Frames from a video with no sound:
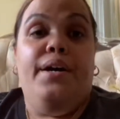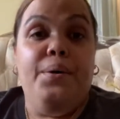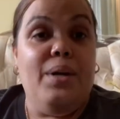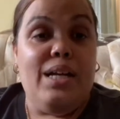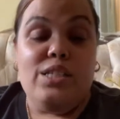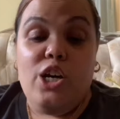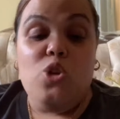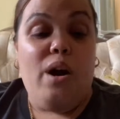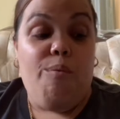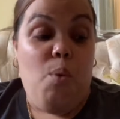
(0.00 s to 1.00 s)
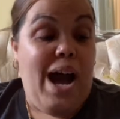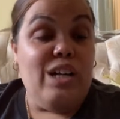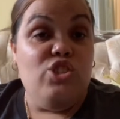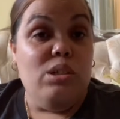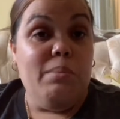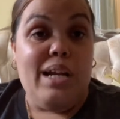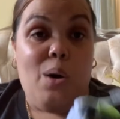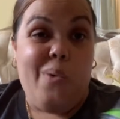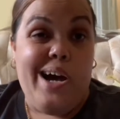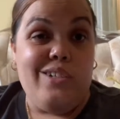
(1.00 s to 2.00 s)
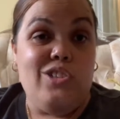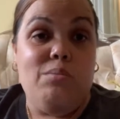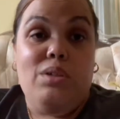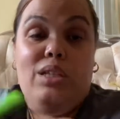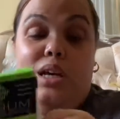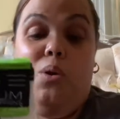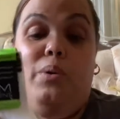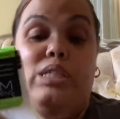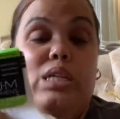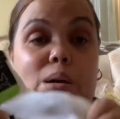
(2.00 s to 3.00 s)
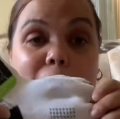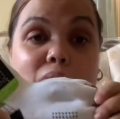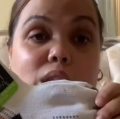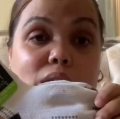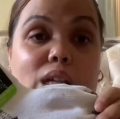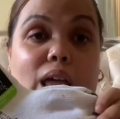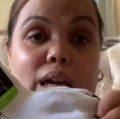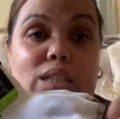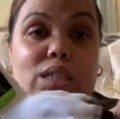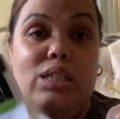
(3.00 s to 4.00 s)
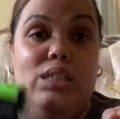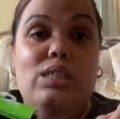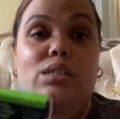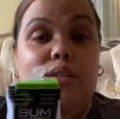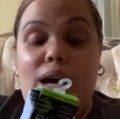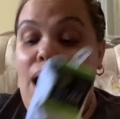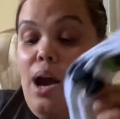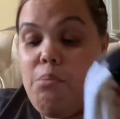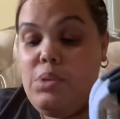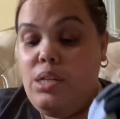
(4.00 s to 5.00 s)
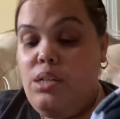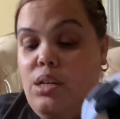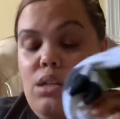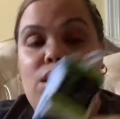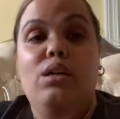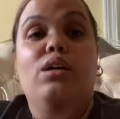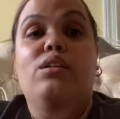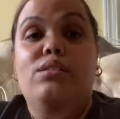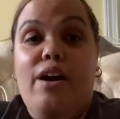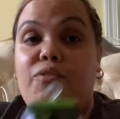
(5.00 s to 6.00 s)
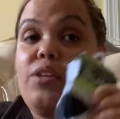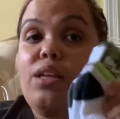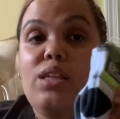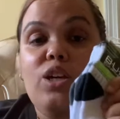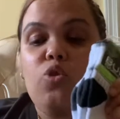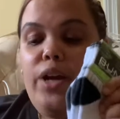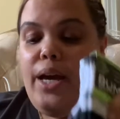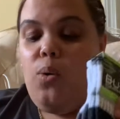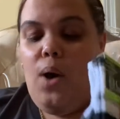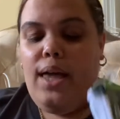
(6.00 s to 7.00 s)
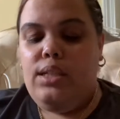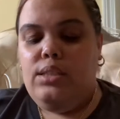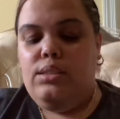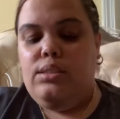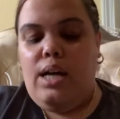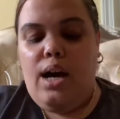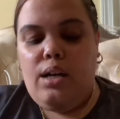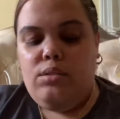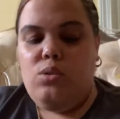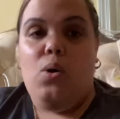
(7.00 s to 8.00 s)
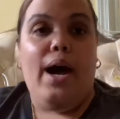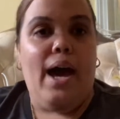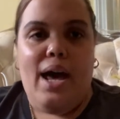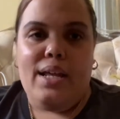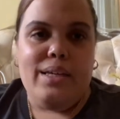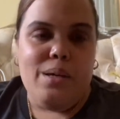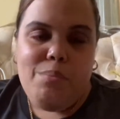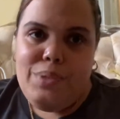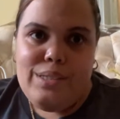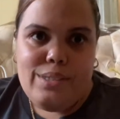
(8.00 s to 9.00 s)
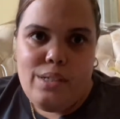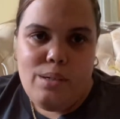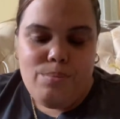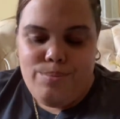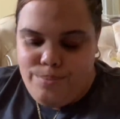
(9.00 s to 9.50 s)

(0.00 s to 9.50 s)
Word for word: when I tell you I wash them and I wash them and they always come out looking like this, I mean it. Definitely great quality socks, so I had to get me some.